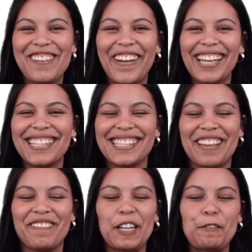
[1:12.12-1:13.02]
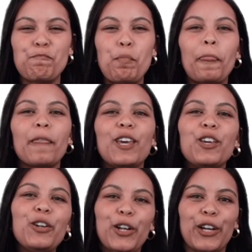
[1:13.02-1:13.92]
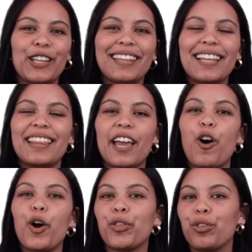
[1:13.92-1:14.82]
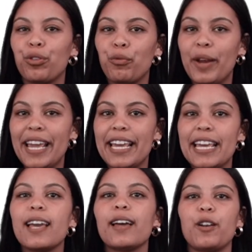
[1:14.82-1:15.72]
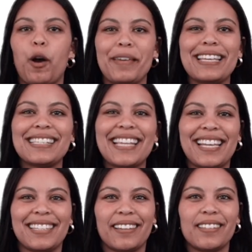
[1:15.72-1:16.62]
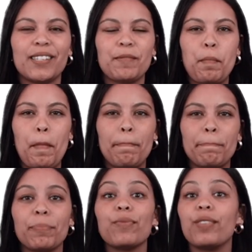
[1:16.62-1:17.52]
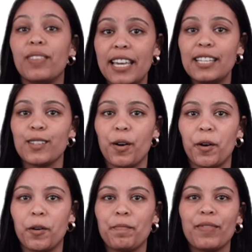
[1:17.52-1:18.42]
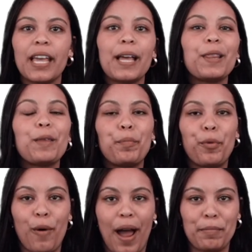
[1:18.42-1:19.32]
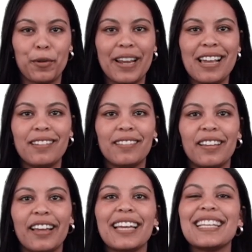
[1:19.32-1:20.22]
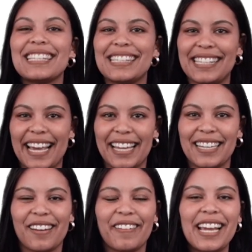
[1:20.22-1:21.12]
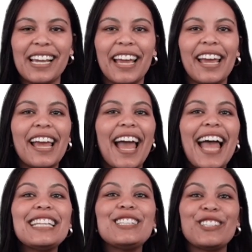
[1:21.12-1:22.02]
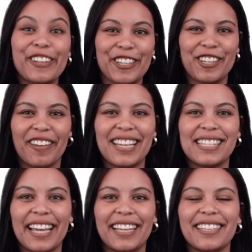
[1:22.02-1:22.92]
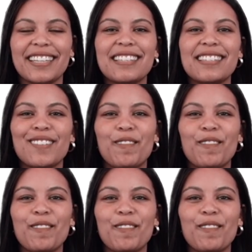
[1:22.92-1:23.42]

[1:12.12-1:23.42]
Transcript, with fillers: grade 7, you learned that there are three economic sectors. These are the primary, secondary, and tertiary sectors.